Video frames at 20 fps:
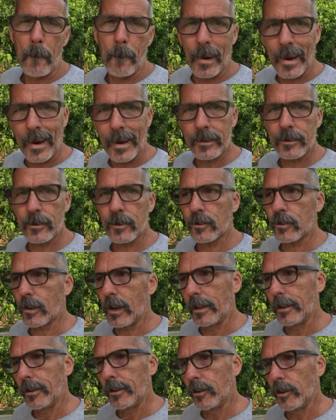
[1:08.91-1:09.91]
baked,
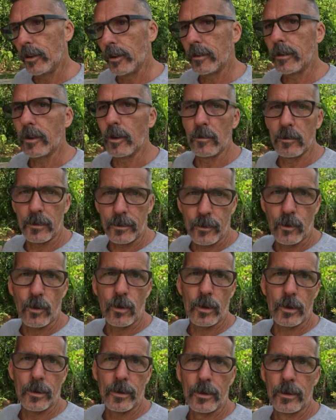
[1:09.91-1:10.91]
tried to do it, you know,
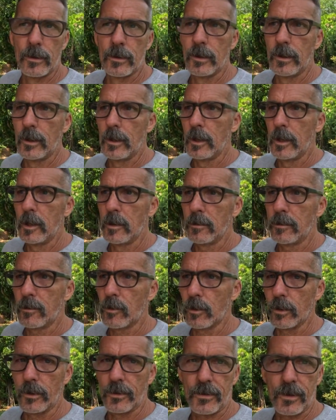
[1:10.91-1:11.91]
before the
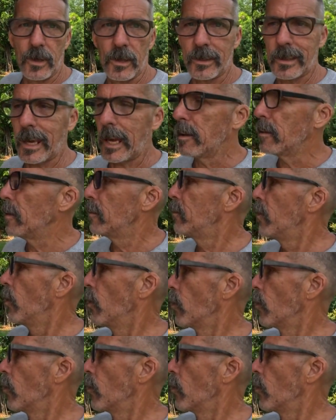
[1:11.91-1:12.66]
sun came up